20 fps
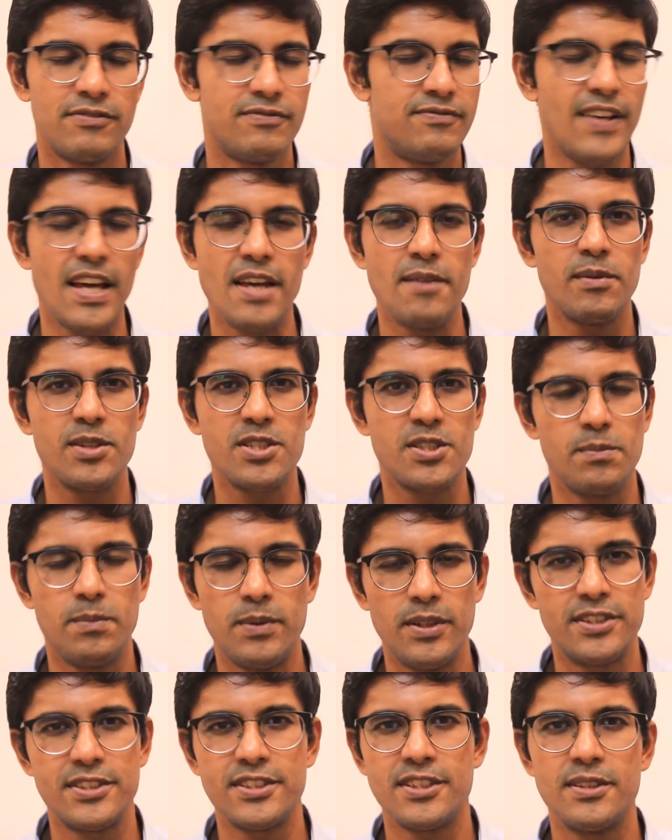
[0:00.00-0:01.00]
famous
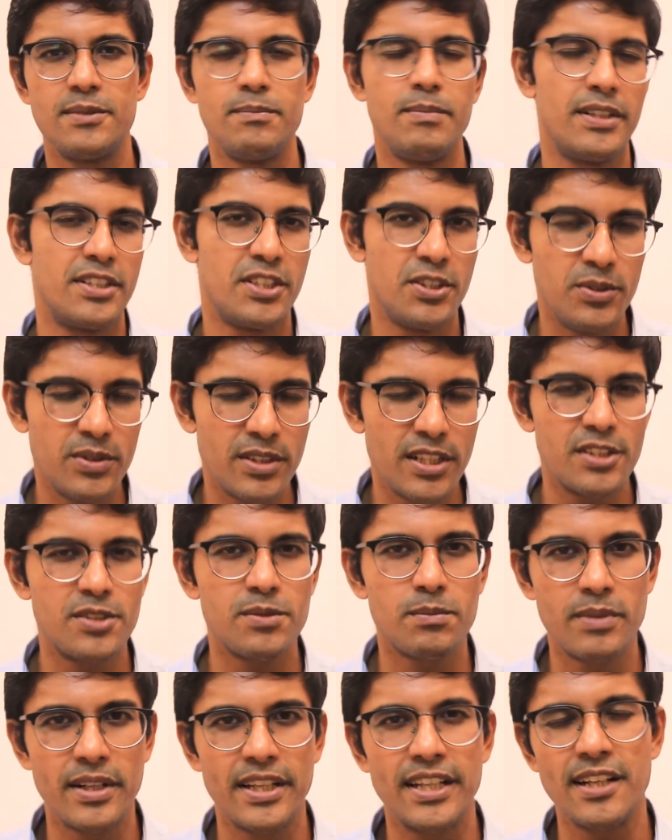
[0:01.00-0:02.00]
person, but you need to
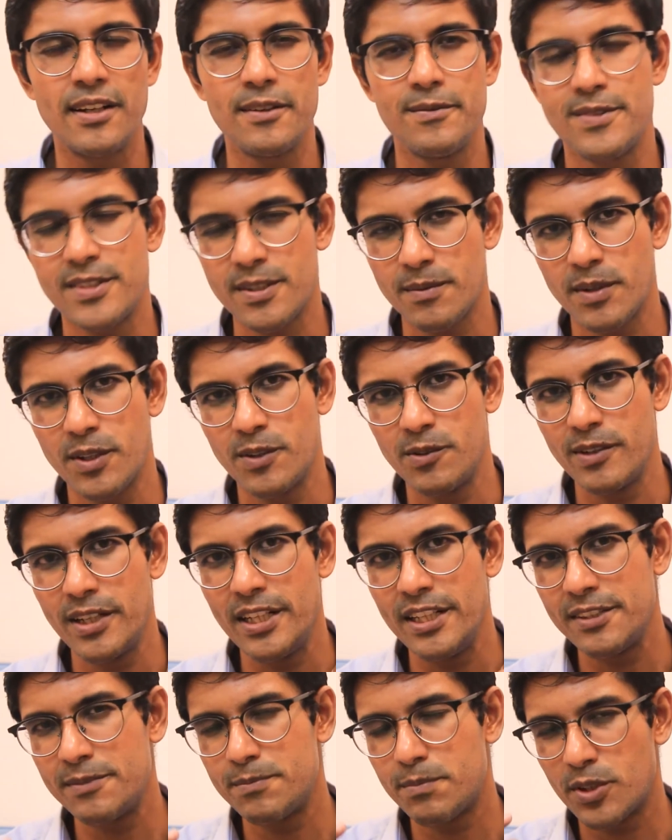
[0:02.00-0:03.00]
bring up some
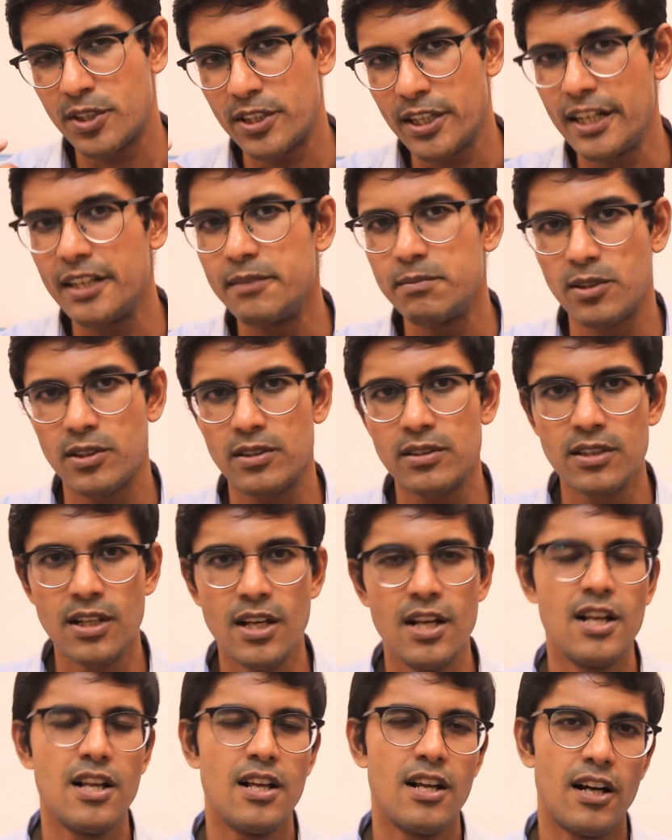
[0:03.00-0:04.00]
really credible
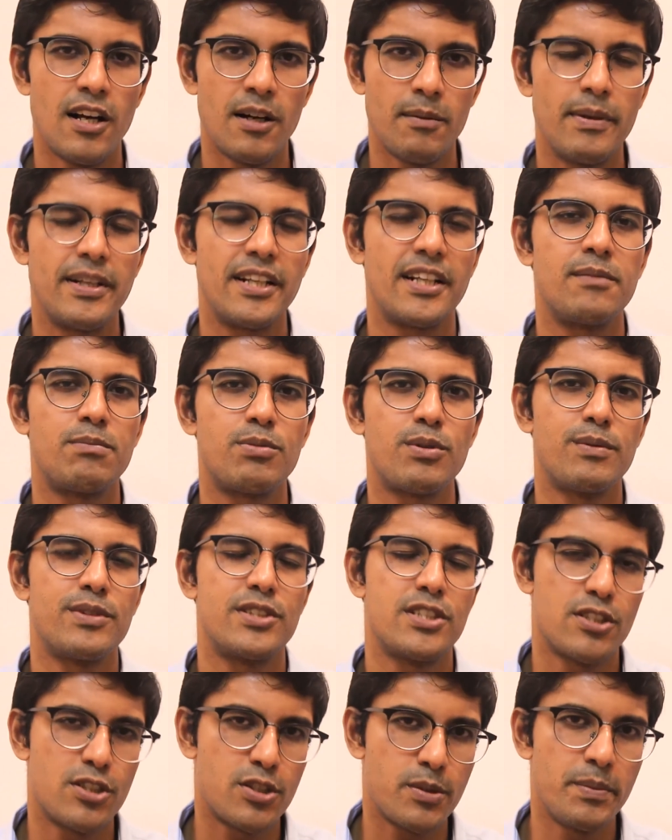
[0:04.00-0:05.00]
medical
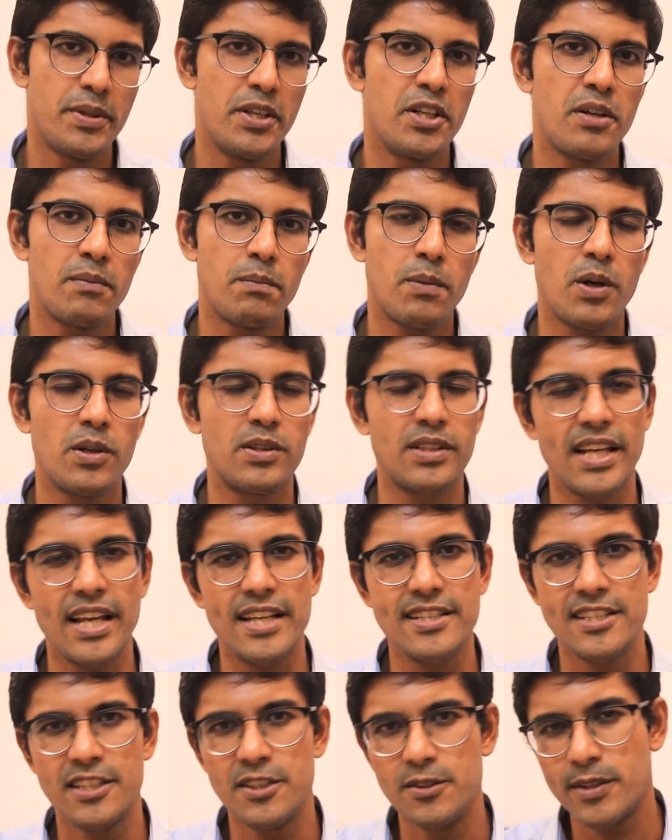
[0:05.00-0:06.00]
professionals to be in a
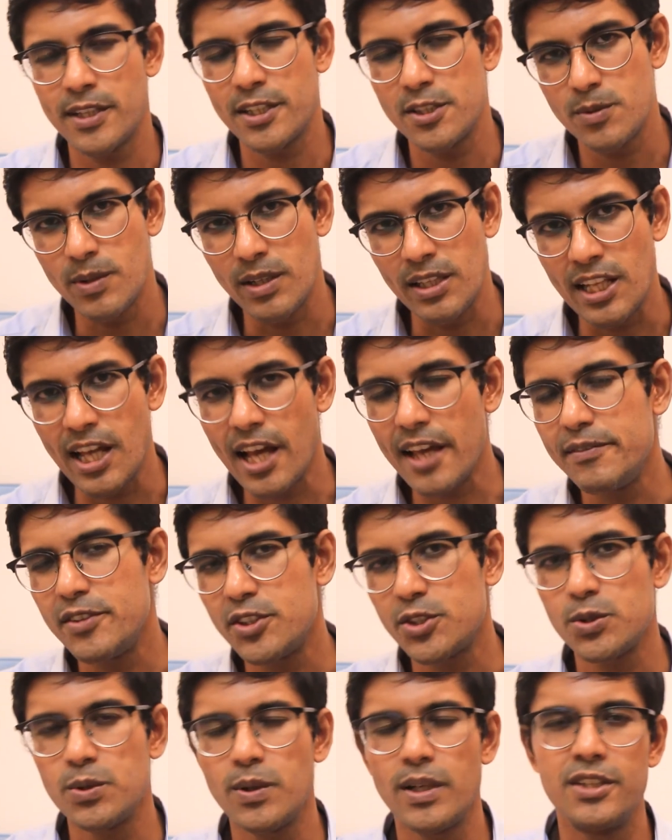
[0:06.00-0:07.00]
podcast, and you can do a live
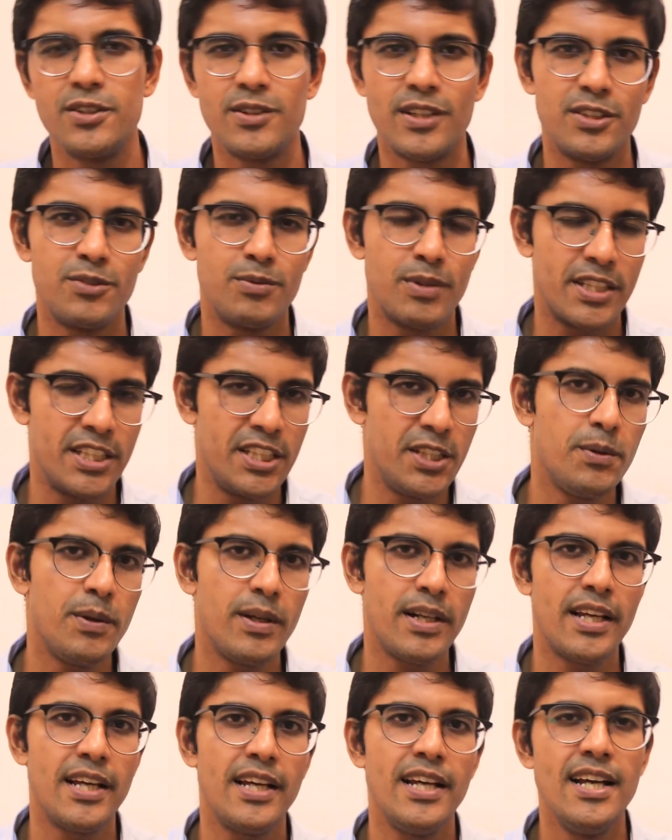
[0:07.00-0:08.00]
show, and you can do a
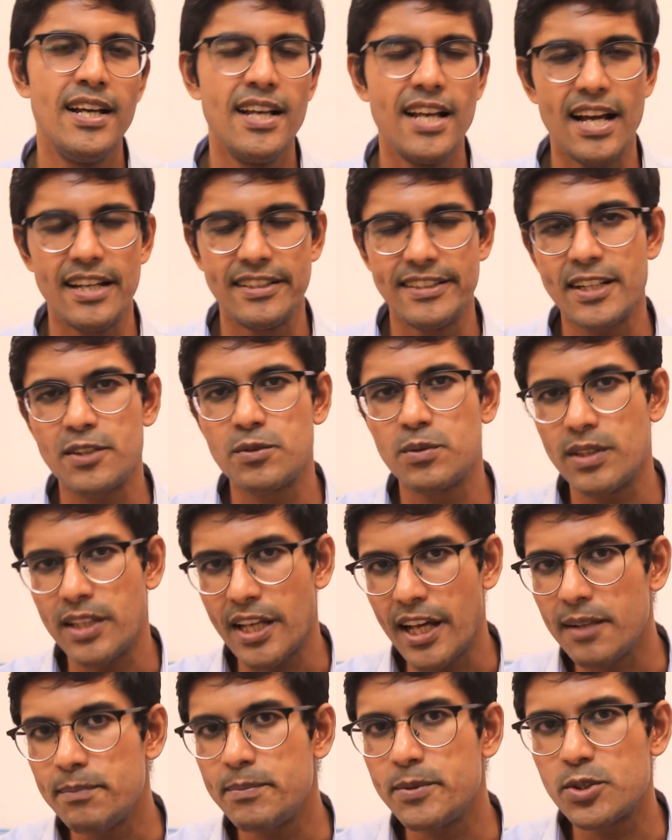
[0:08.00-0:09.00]
Q&A, and that will
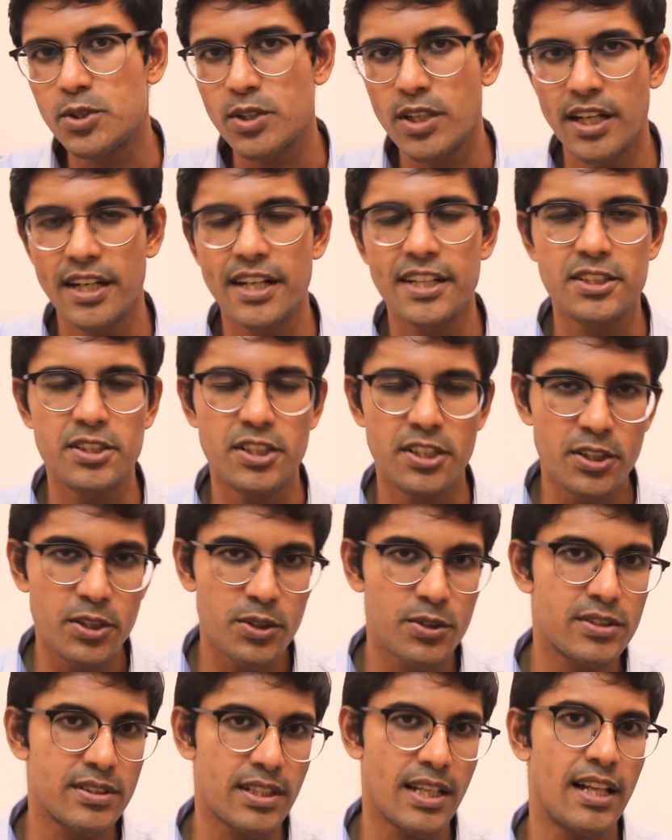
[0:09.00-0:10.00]
help you to connect
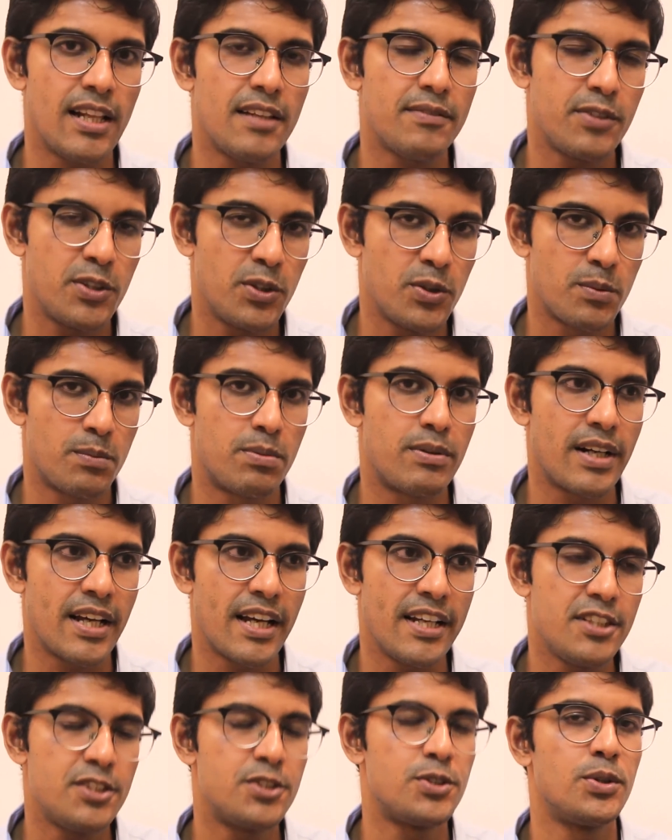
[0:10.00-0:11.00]
yourself and your
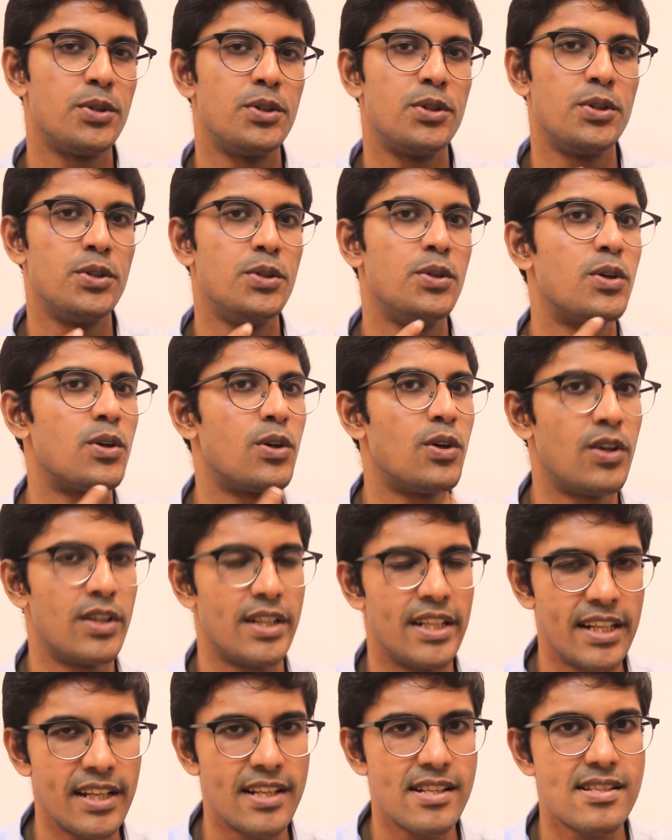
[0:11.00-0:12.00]
brand to your
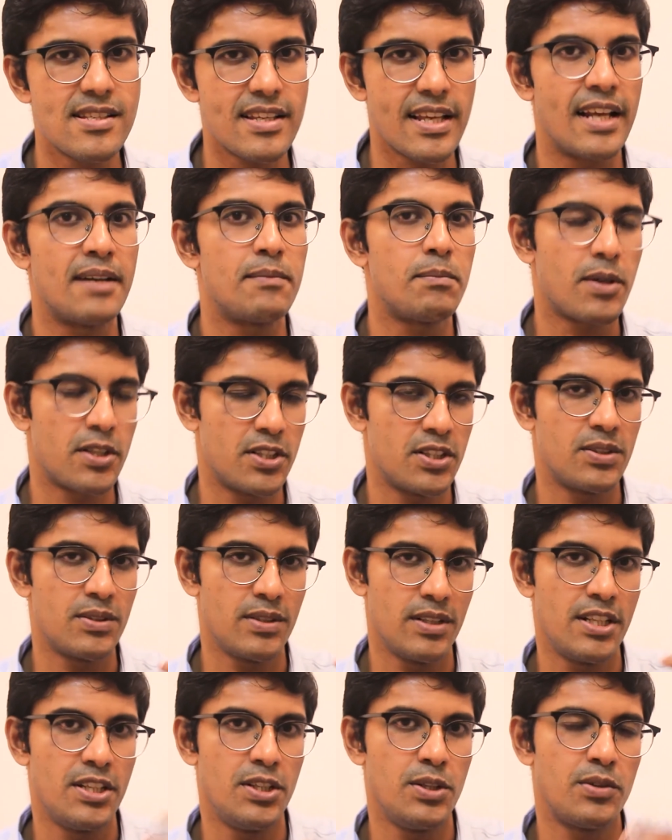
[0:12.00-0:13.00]
audience, and
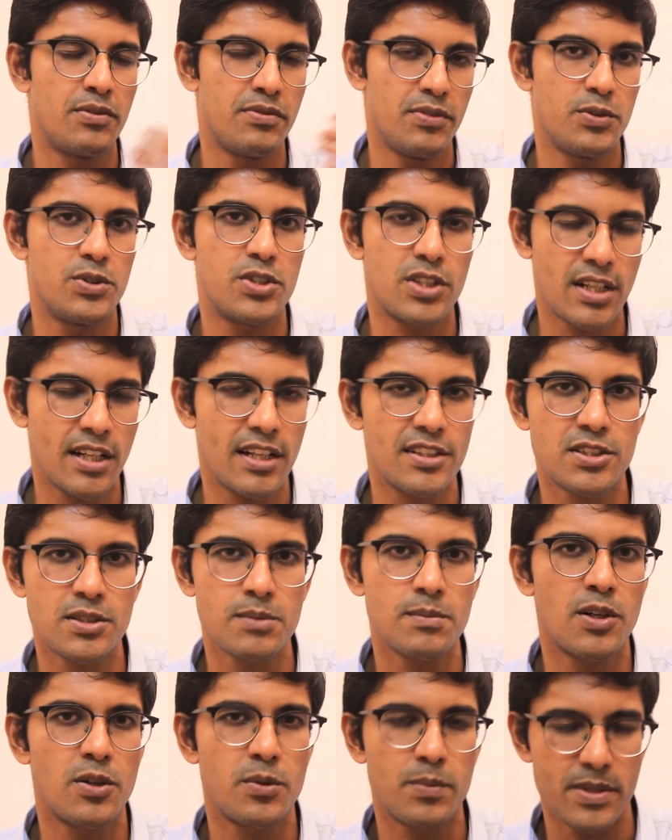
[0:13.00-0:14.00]
particularly your future
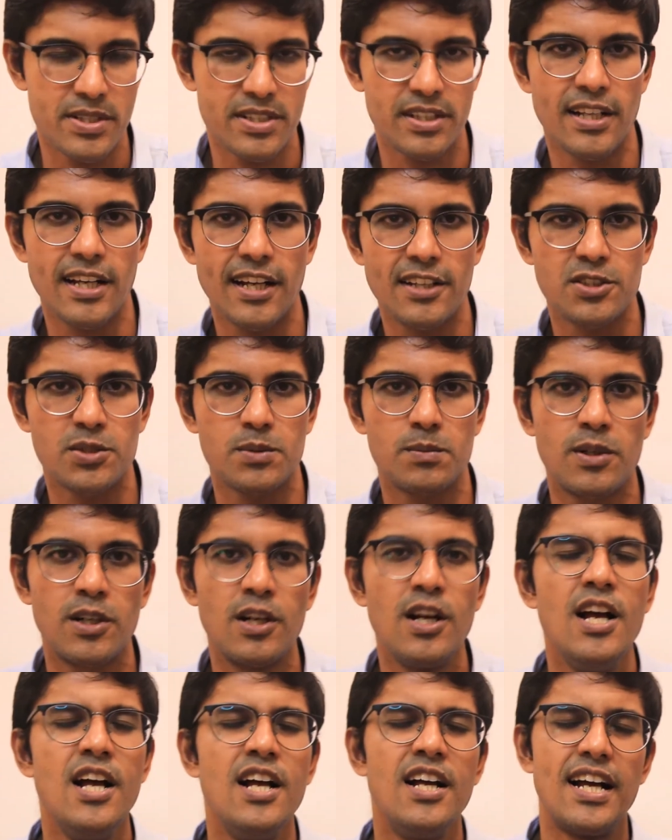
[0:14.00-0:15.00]
customer or present customer,
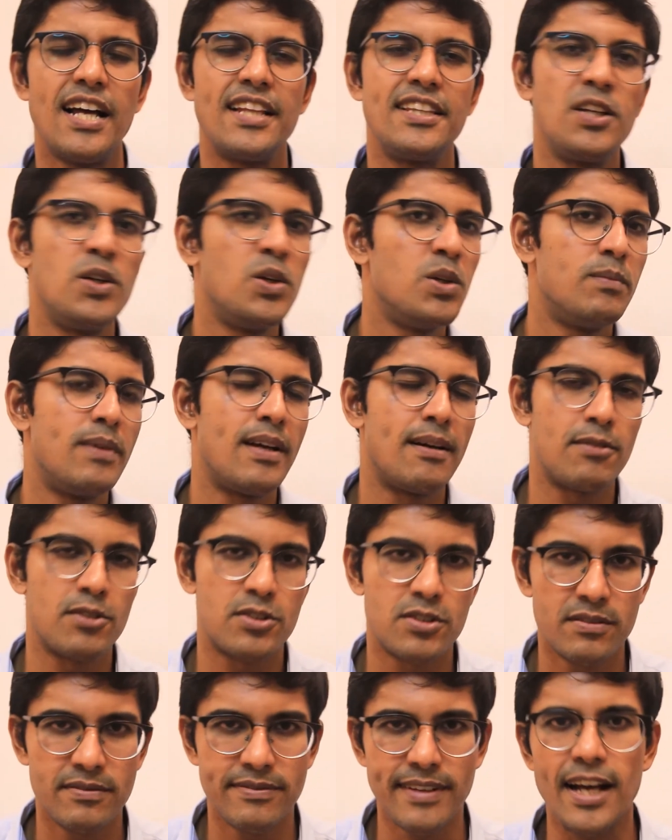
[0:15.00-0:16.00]
and they will be able
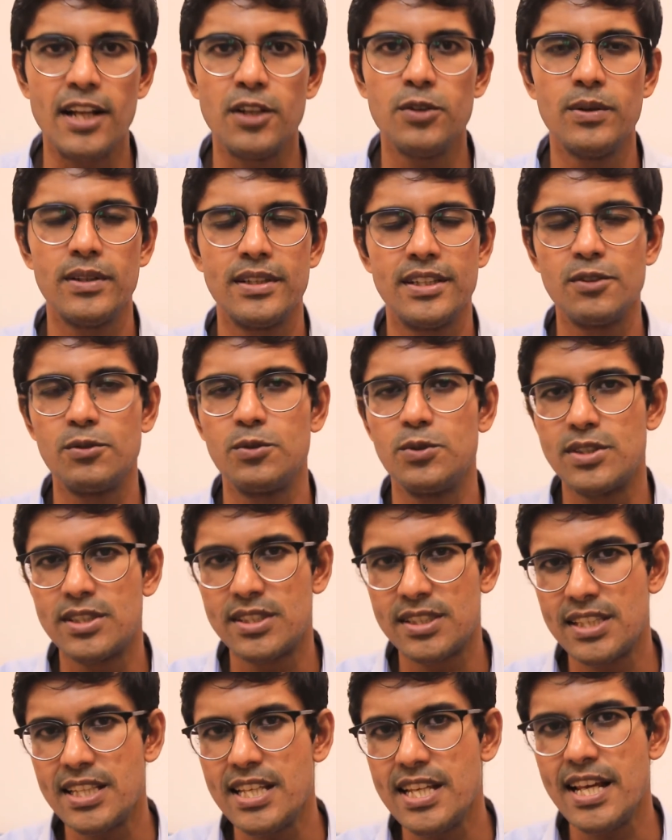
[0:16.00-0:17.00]
to value, and they will
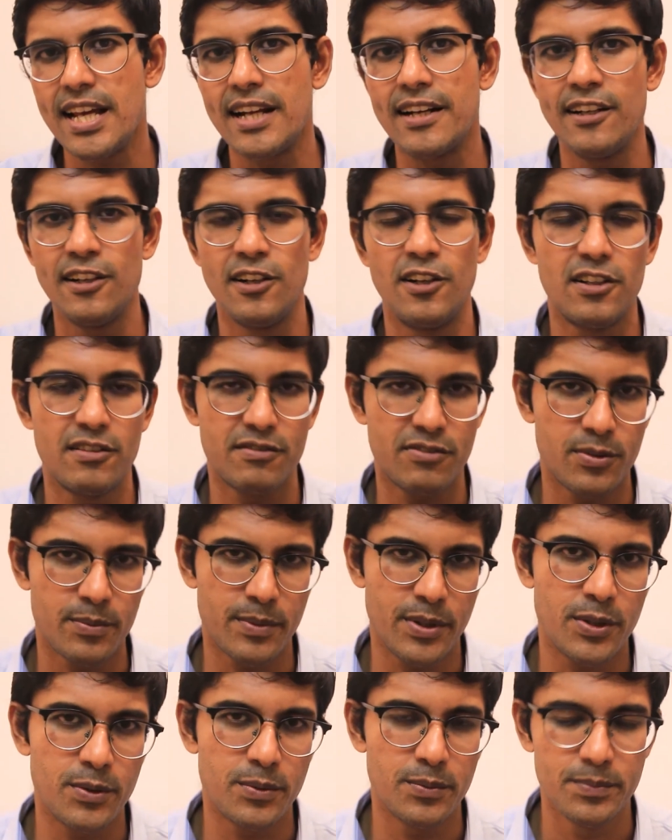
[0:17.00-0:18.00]
see and learn from
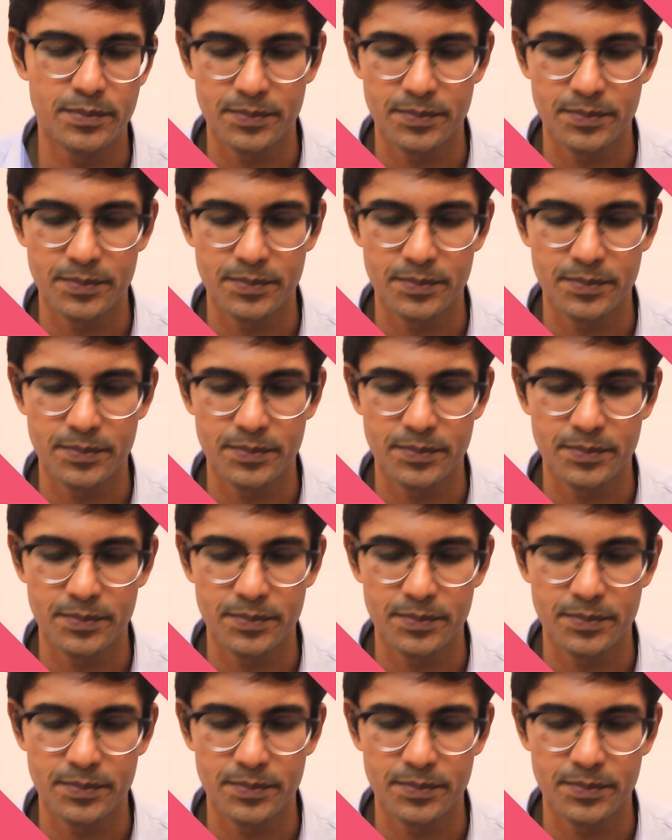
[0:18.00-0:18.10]
you.